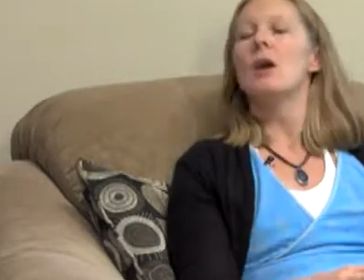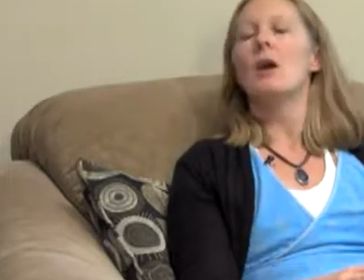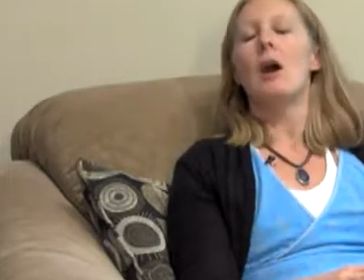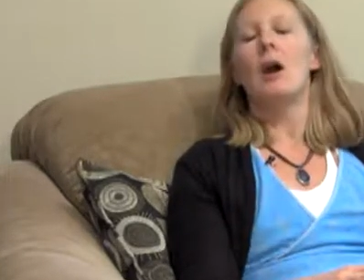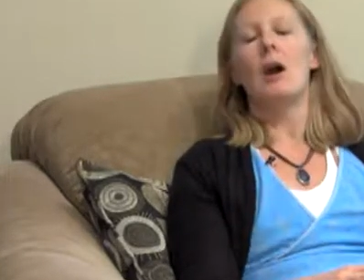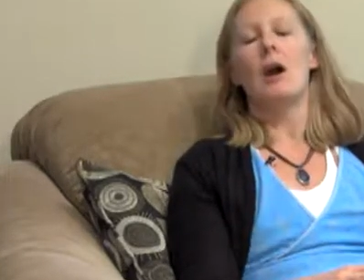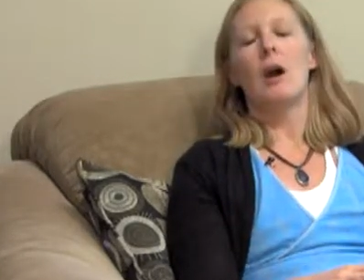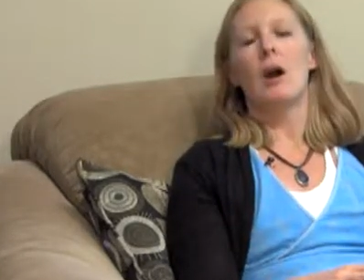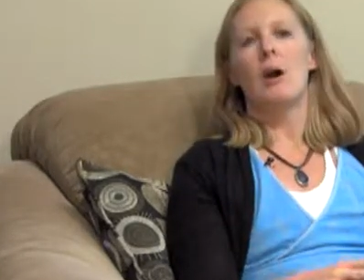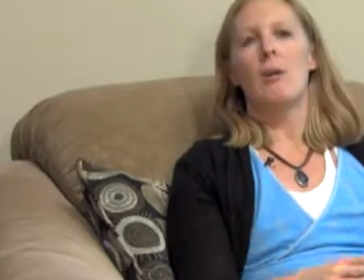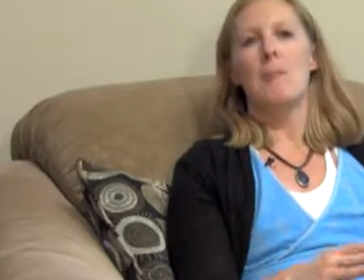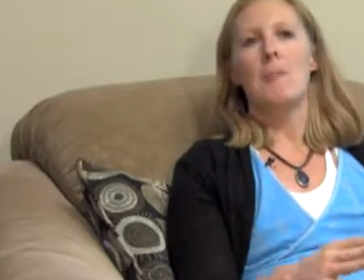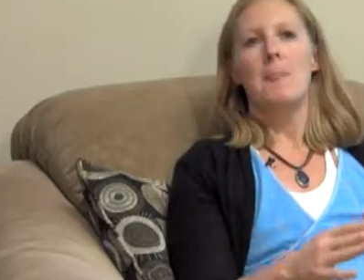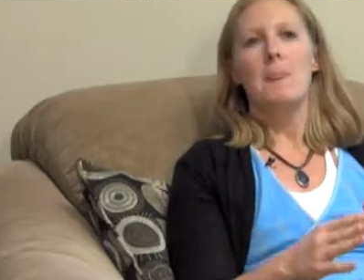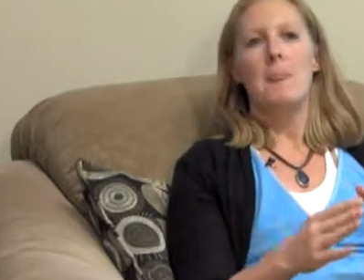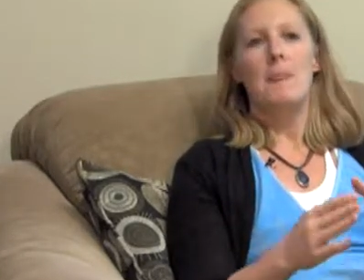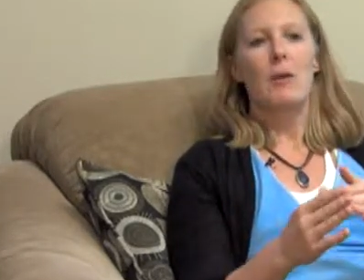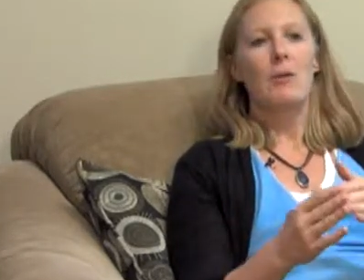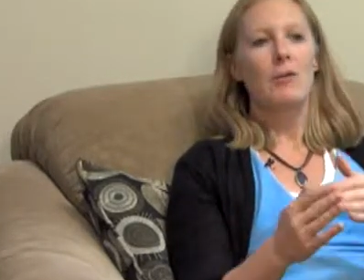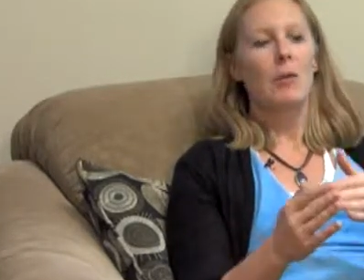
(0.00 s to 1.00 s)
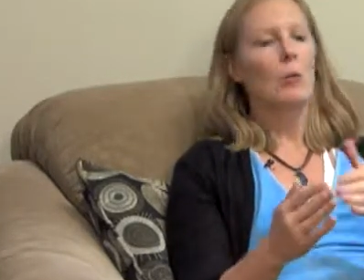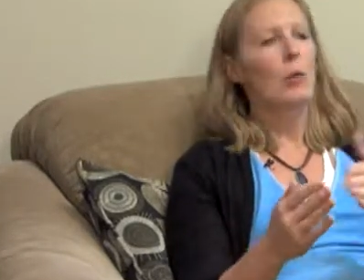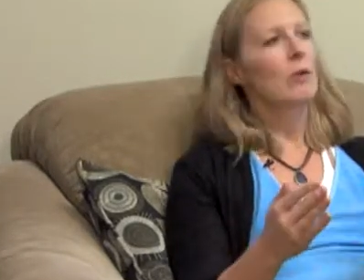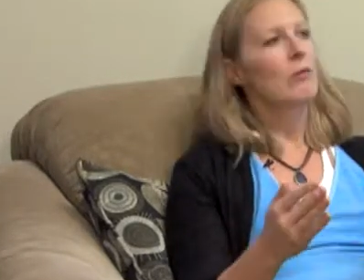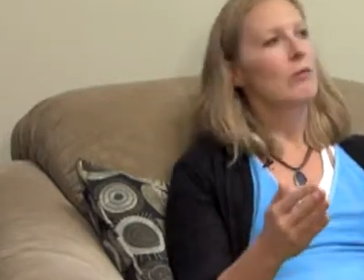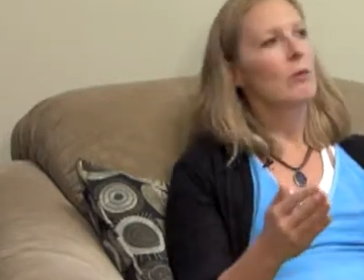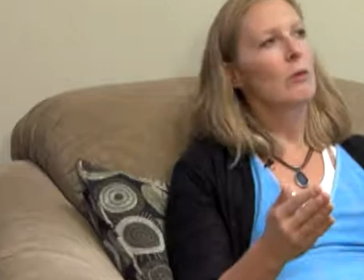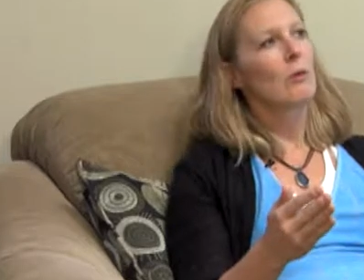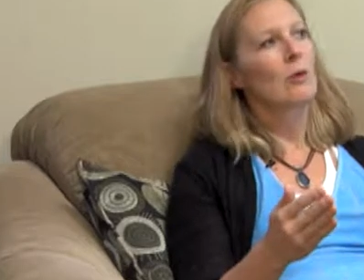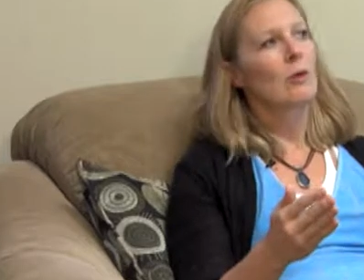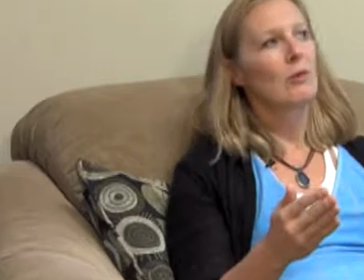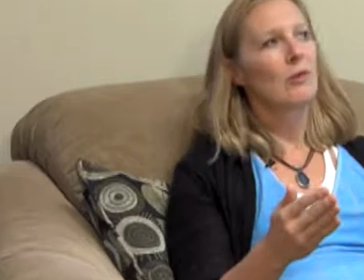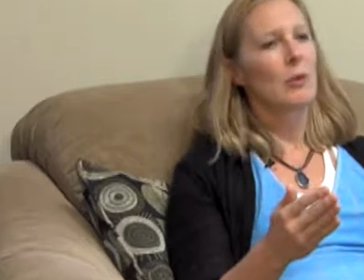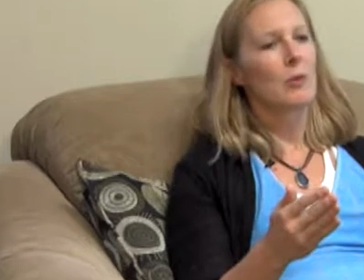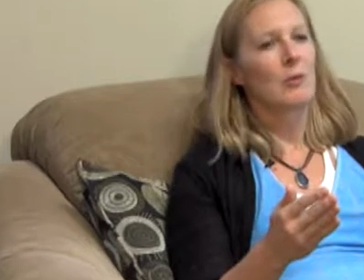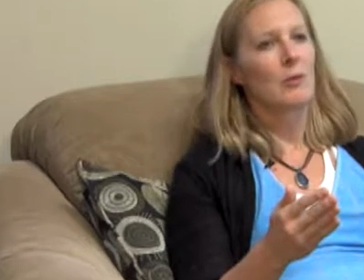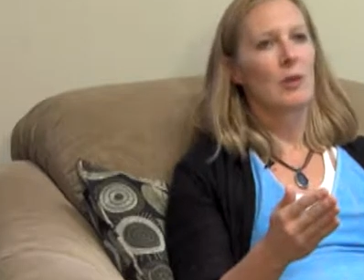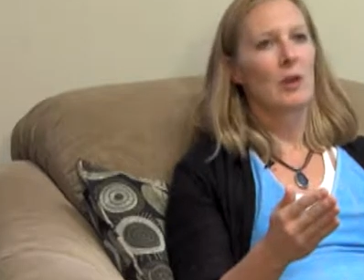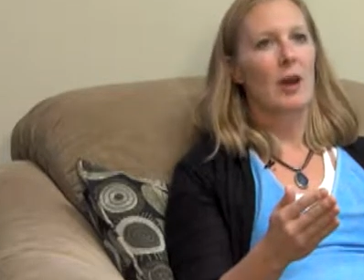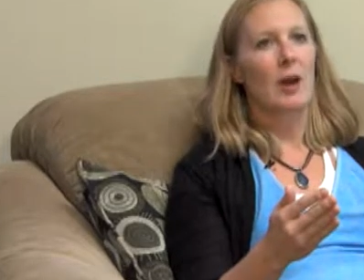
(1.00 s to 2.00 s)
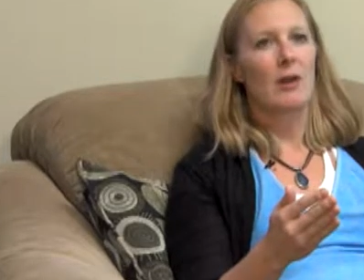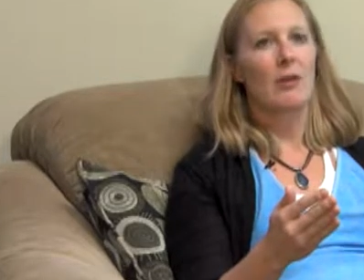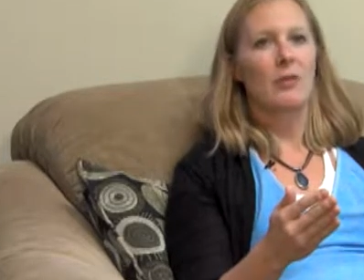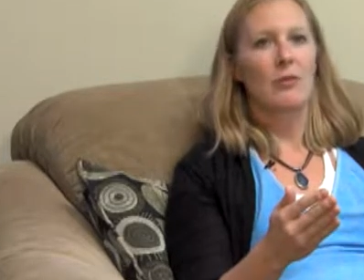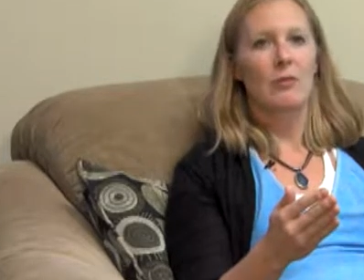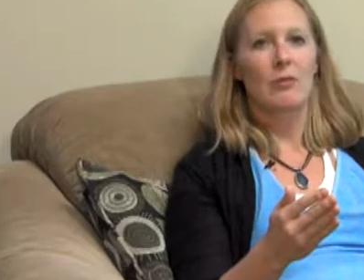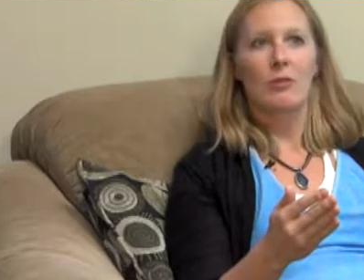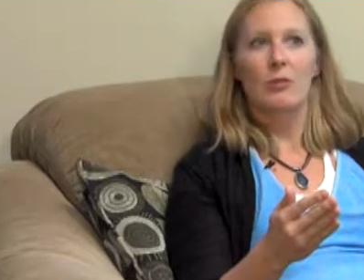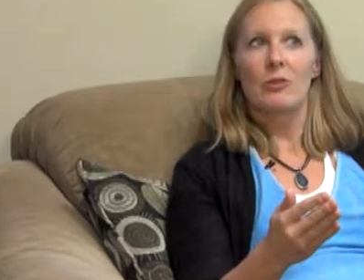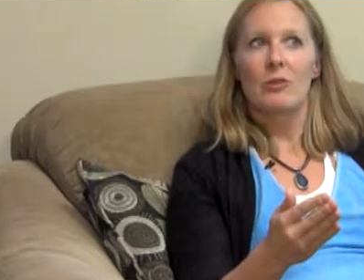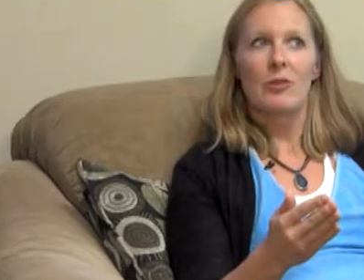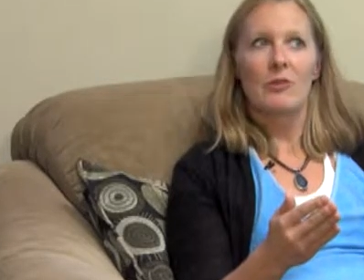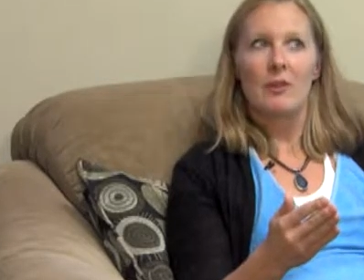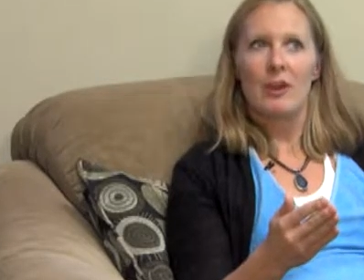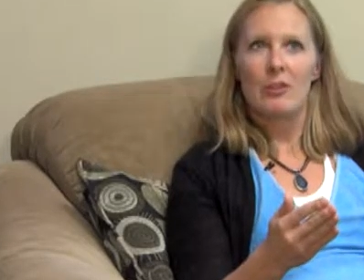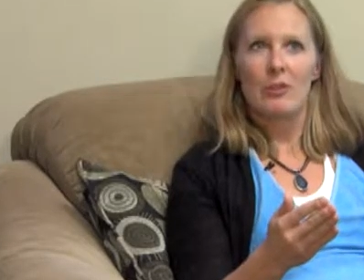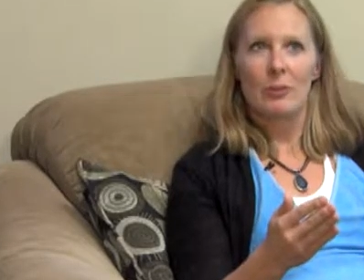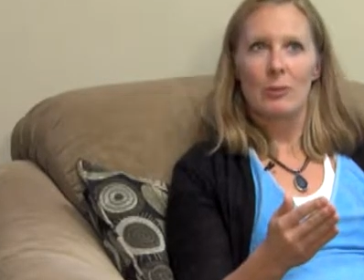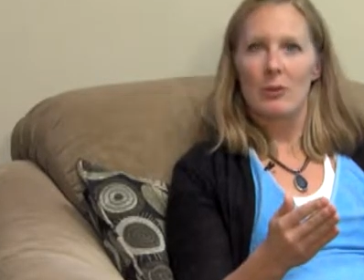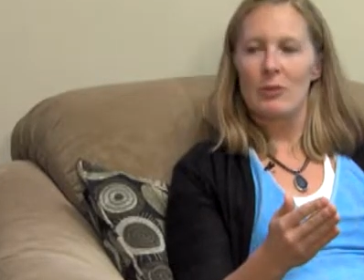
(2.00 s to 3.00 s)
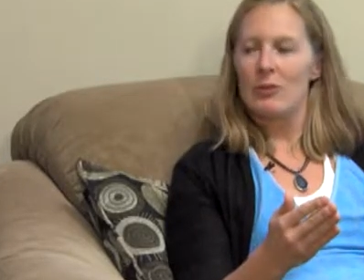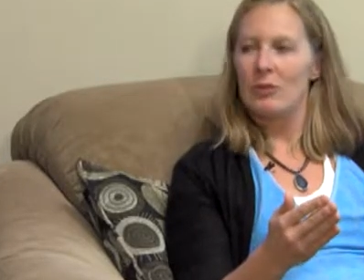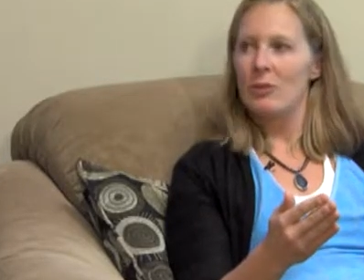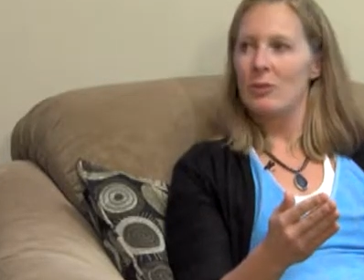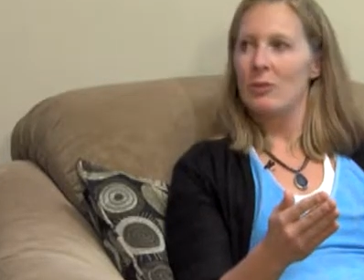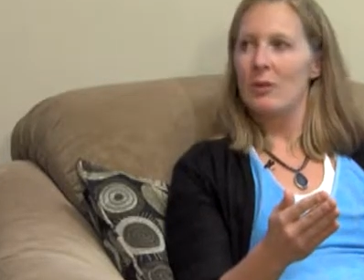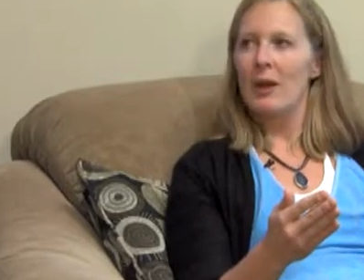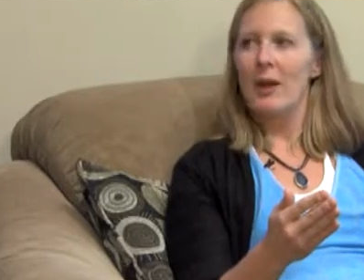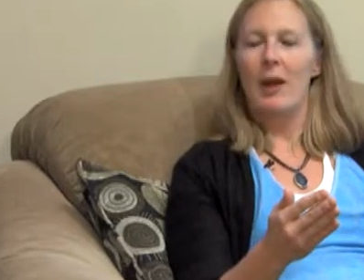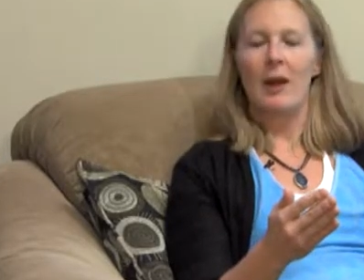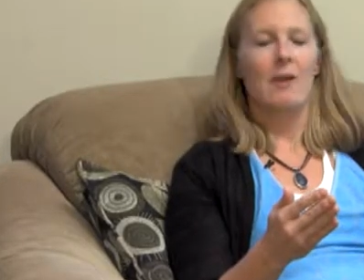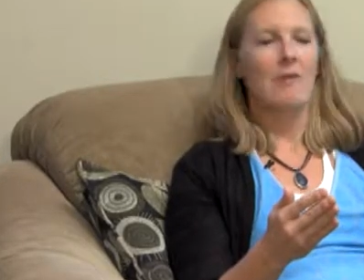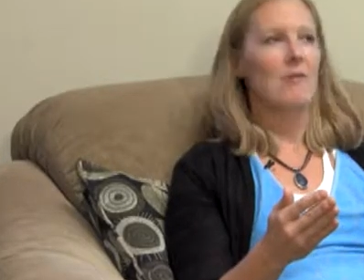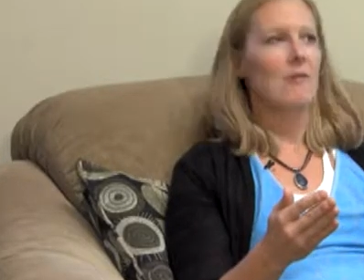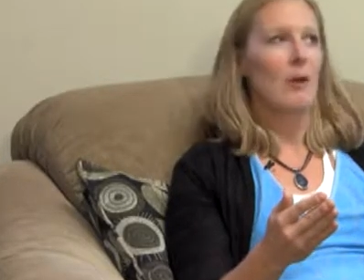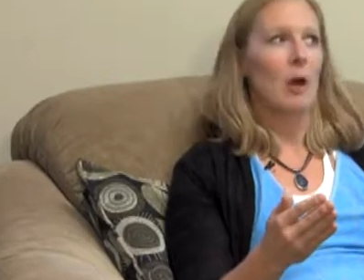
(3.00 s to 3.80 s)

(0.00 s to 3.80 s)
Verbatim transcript: Um, so what if we were to subsidize fruits and vegetables and right.